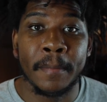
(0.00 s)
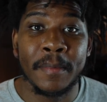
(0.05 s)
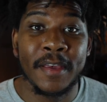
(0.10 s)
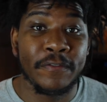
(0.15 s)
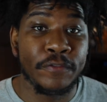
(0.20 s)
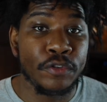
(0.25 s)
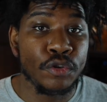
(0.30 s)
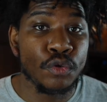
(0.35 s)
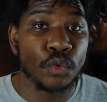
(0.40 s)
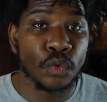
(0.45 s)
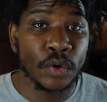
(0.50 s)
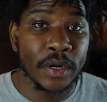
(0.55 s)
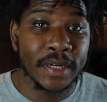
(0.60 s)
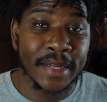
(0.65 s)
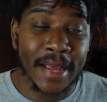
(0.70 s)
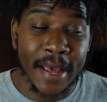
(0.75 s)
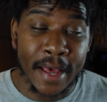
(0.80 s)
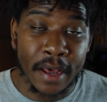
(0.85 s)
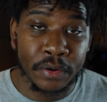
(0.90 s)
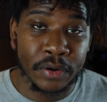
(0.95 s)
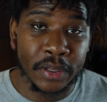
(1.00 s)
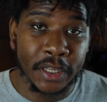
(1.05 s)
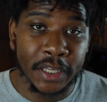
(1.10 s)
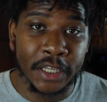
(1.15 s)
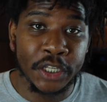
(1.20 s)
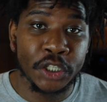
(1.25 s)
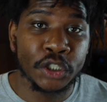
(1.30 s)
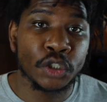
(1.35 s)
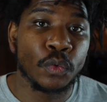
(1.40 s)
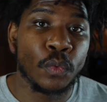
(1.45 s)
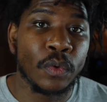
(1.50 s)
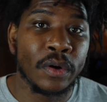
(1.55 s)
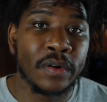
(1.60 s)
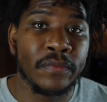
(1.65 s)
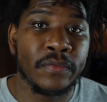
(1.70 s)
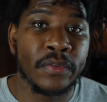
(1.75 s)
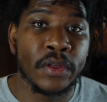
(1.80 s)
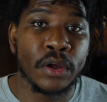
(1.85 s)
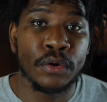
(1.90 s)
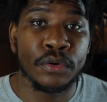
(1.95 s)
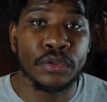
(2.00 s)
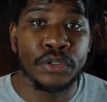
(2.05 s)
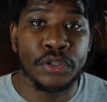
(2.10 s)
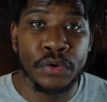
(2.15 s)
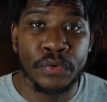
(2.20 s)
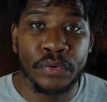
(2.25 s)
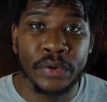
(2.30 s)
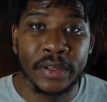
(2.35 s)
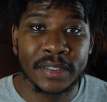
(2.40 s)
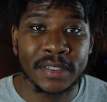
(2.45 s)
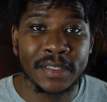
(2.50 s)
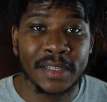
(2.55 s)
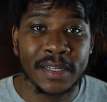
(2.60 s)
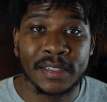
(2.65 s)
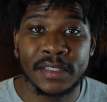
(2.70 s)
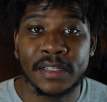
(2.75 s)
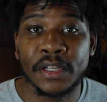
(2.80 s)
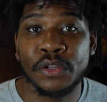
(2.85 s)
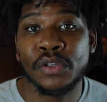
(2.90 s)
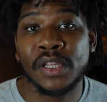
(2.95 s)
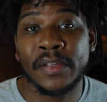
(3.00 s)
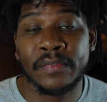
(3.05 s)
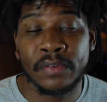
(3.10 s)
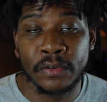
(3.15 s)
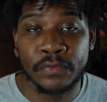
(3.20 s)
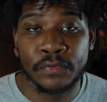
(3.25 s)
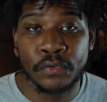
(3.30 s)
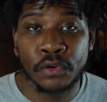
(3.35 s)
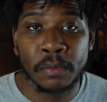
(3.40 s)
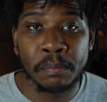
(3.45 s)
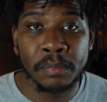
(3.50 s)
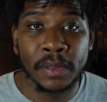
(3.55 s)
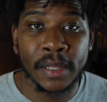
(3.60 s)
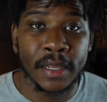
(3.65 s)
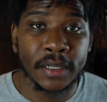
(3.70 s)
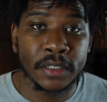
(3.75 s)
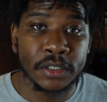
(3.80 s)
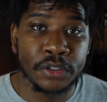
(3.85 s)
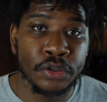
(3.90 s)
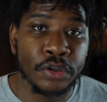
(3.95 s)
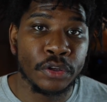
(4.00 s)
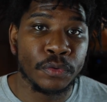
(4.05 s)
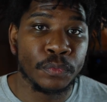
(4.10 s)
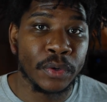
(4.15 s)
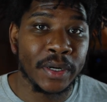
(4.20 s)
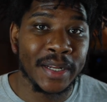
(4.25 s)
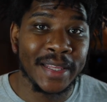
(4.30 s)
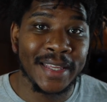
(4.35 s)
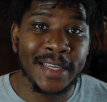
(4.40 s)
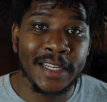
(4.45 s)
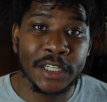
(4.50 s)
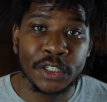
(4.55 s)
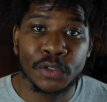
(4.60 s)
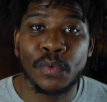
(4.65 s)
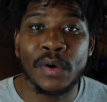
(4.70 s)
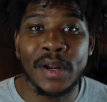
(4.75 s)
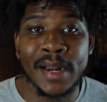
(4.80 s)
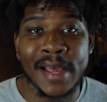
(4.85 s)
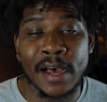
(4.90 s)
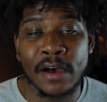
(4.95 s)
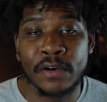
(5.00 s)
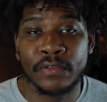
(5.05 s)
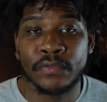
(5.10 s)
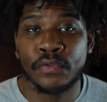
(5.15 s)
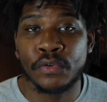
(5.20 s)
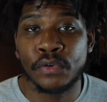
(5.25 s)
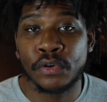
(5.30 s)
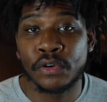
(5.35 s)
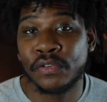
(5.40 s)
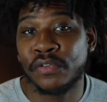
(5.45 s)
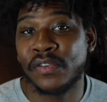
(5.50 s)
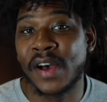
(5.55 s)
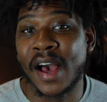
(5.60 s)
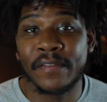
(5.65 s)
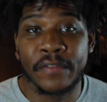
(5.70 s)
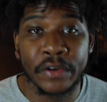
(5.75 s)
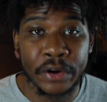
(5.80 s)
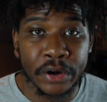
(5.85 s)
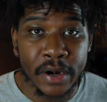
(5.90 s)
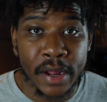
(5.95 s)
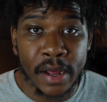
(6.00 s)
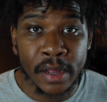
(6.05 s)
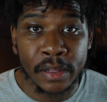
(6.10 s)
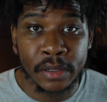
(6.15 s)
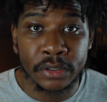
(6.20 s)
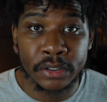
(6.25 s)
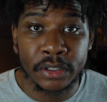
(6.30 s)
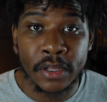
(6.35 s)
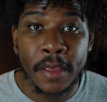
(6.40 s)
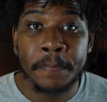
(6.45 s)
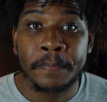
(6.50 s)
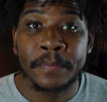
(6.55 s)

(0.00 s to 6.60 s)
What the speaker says: If you rent out each one of those units, let's say you live in a fourplex, you can rent each one out for $500.